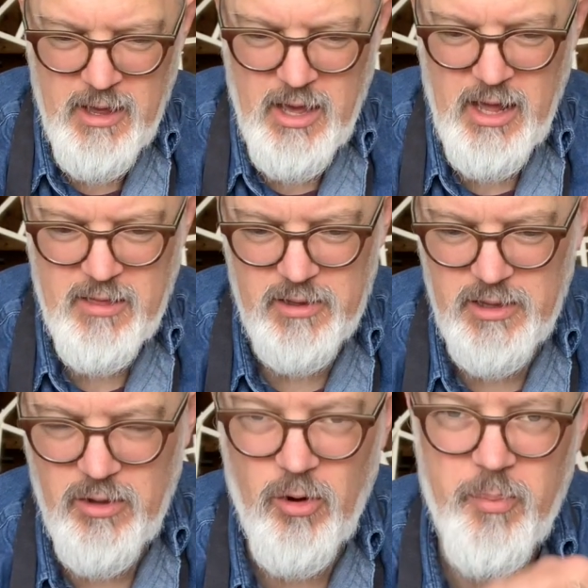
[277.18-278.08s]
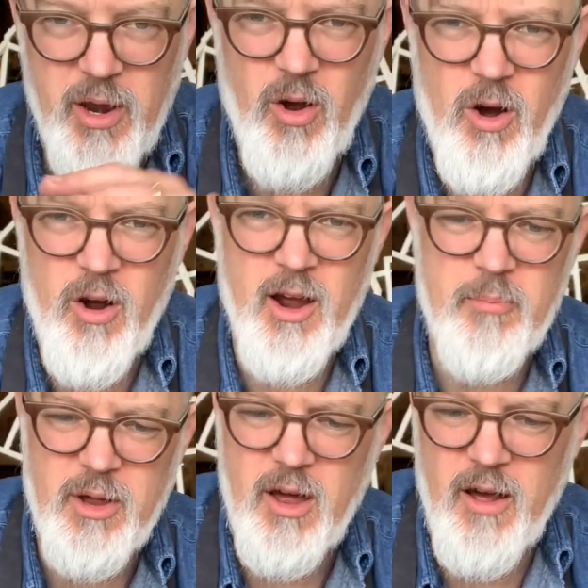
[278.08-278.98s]
It's a little bit hard
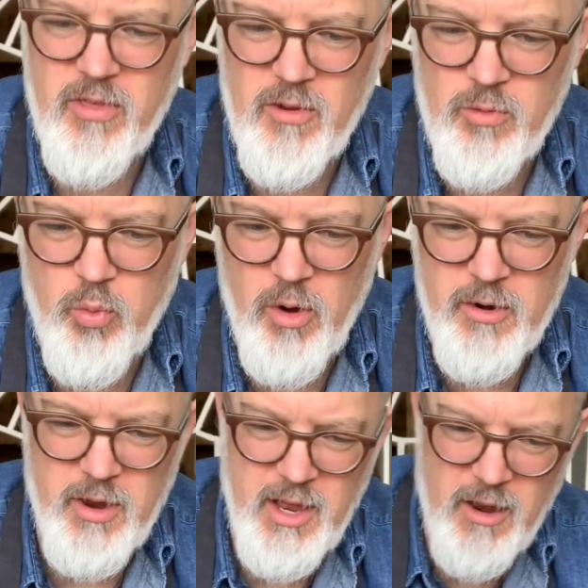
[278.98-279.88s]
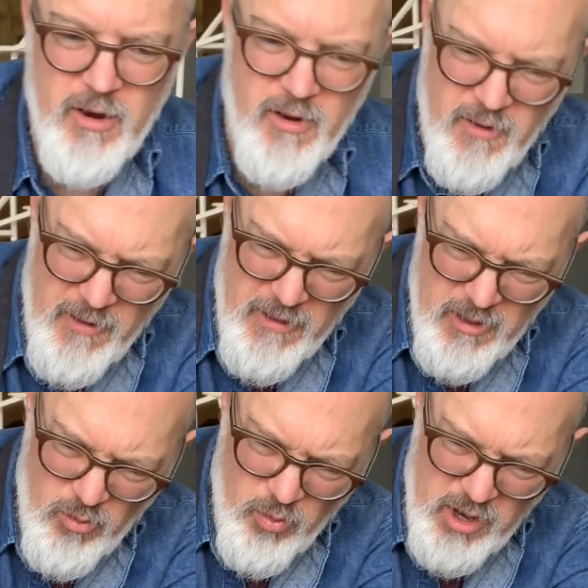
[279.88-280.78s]
because there's water here.
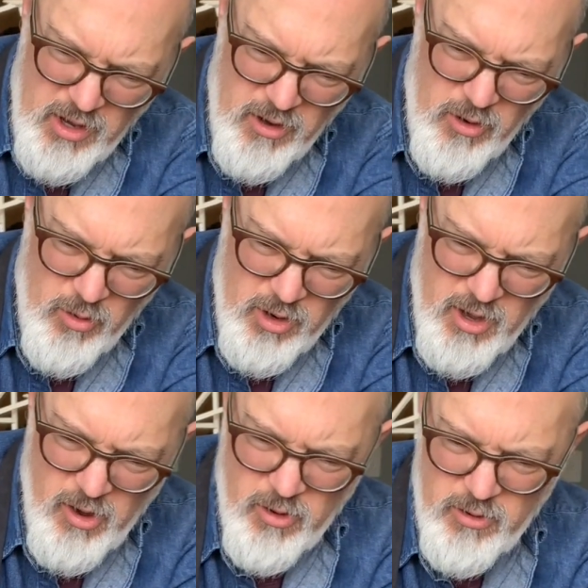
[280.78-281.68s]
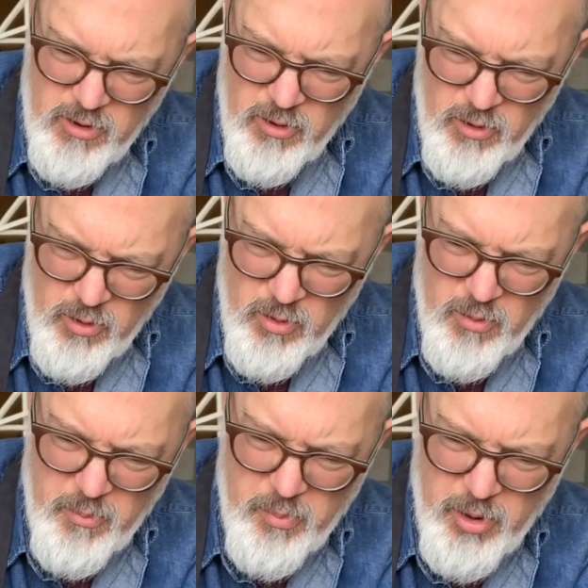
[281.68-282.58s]
When you go to
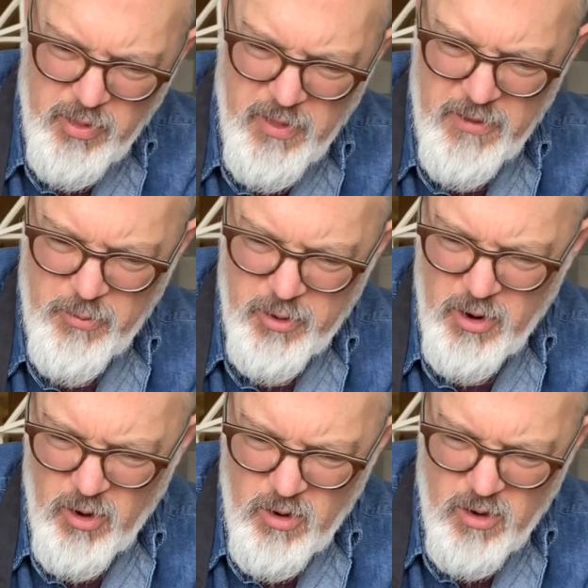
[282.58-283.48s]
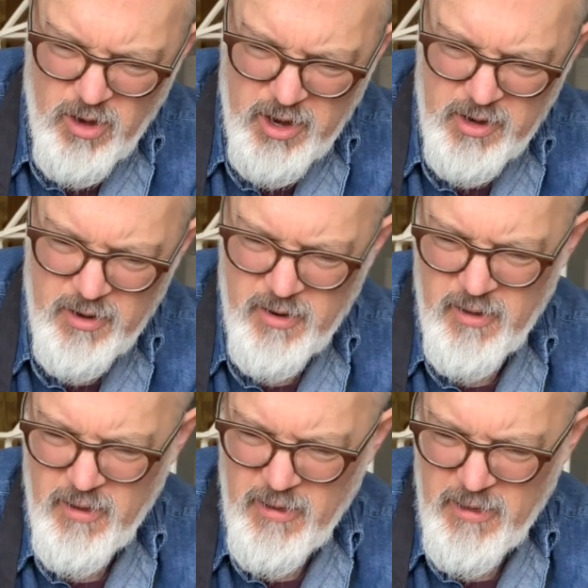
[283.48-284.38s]
put this one on,
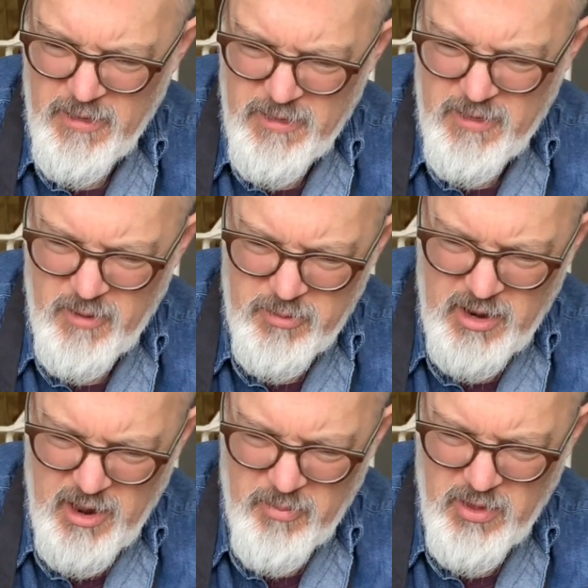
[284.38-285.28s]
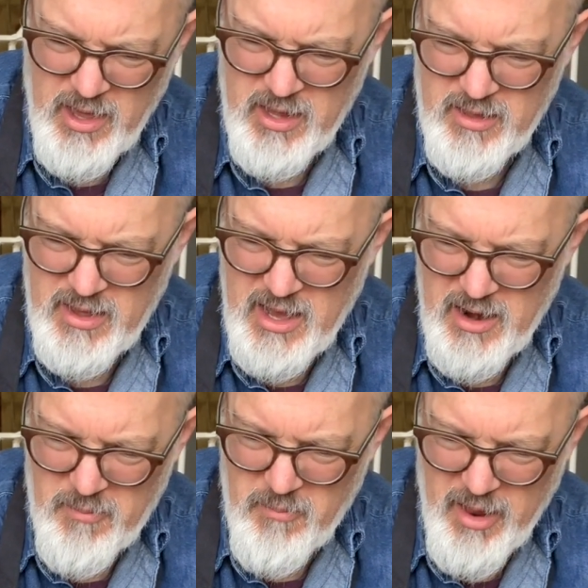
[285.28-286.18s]
sometimes it gets kind
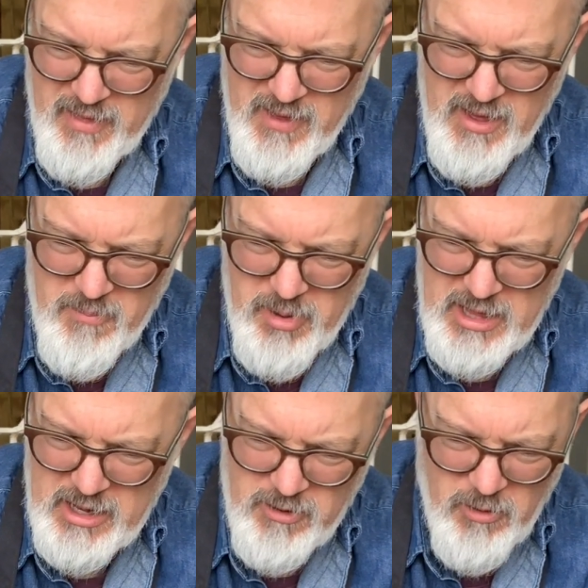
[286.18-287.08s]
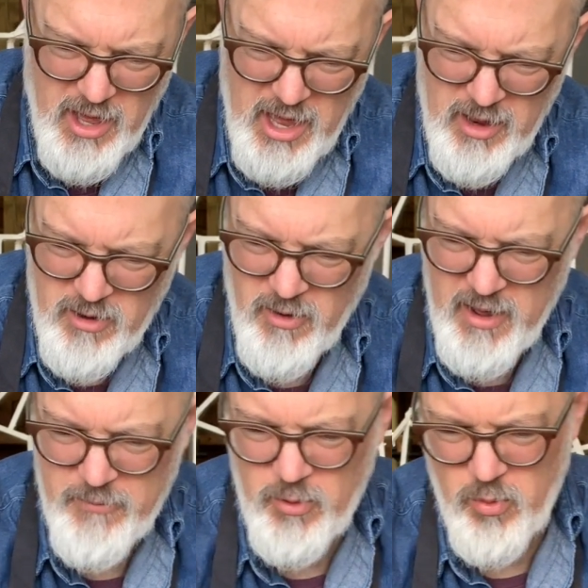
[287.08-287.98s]
of messy, but that's okay. You don't
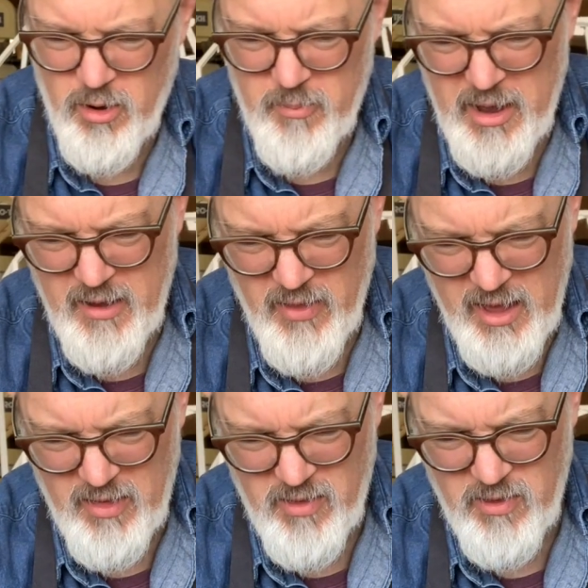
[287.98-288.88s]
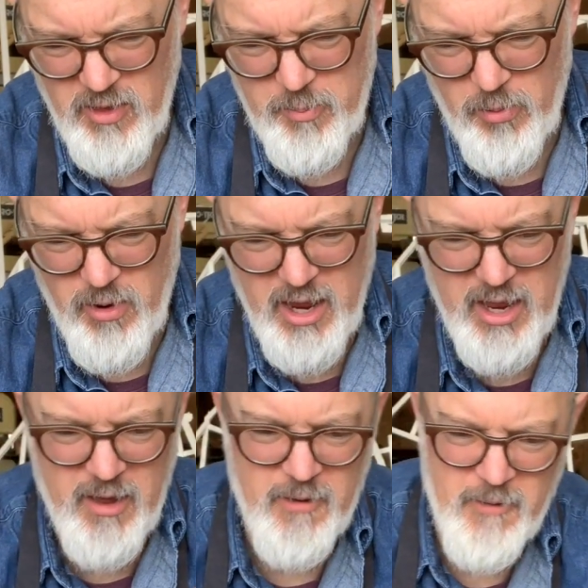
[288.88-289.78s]
have to worry about it. Like, it's
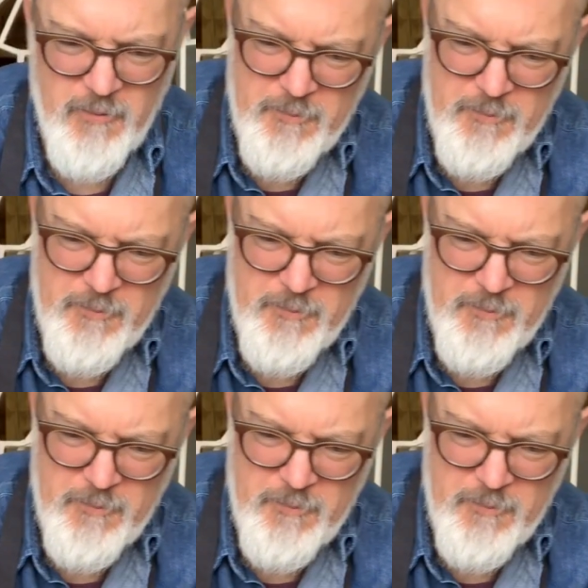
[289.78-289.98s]
slippery.